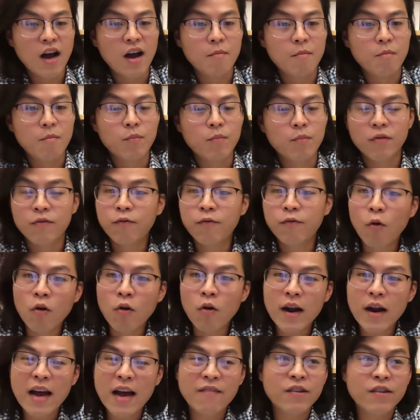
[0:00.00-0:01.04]
Um,
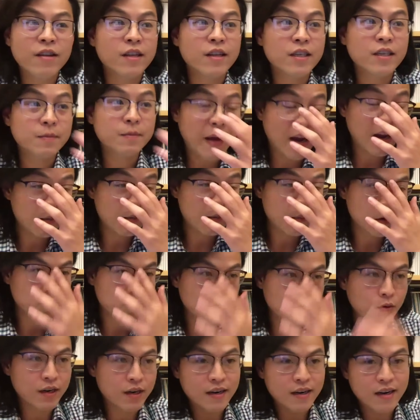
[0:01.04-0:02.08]
before having this pain
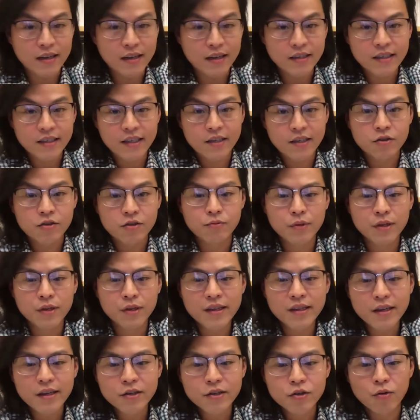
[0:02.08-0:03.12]
in 2019, she
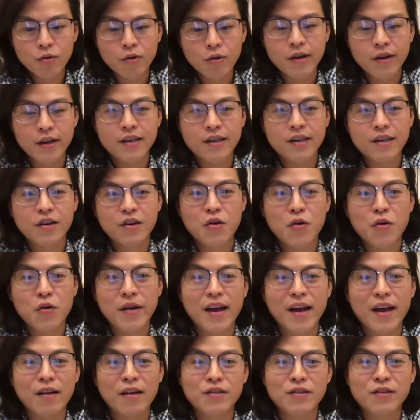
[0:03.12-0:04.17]
really enjoyed
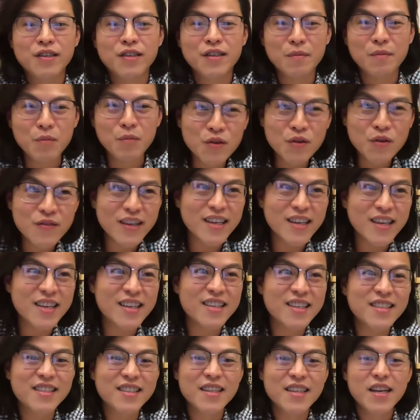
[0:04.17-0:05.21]
going out to the
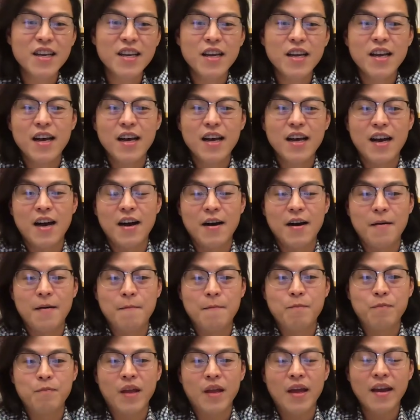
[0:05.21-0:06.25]
movies,
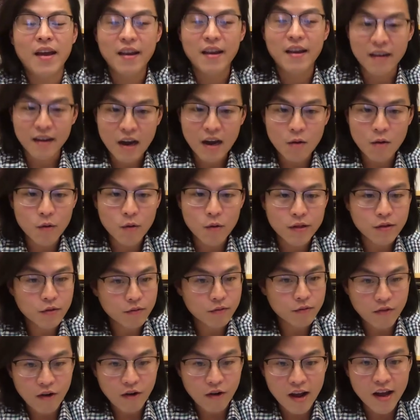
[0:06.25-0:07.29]
um, hanging out
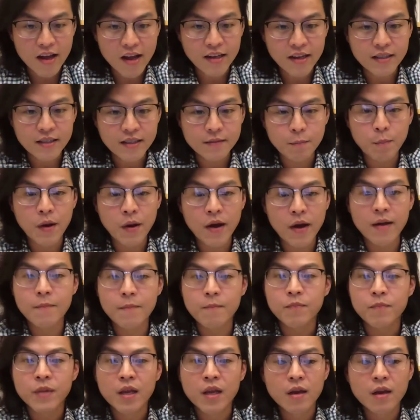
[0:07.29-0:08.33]
with her friends,
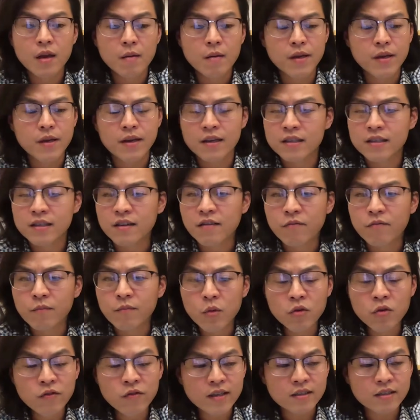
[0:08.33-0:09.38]
but because
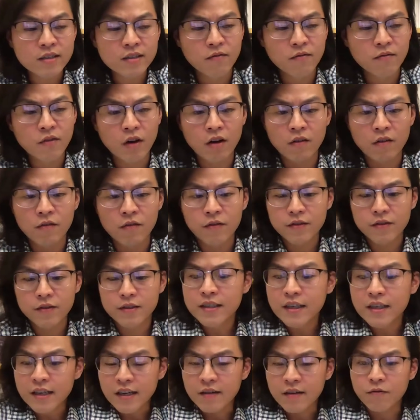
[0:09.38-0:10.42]
of movies involve
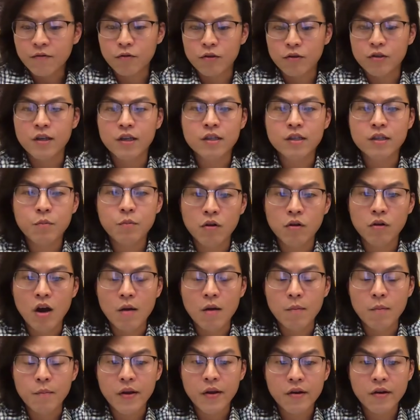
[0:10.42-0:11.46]
sitting for such
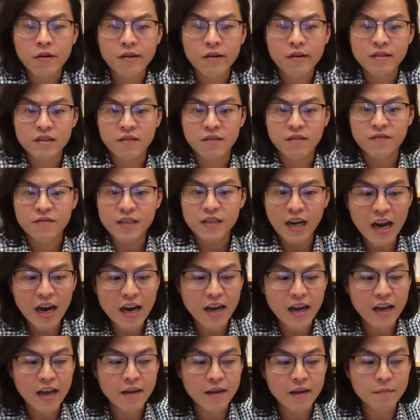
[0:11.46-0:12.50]
prolonged periods of
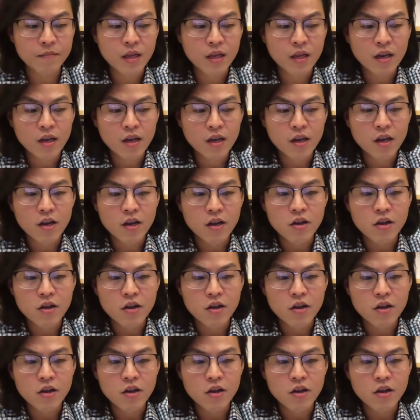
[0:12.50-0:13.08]
time,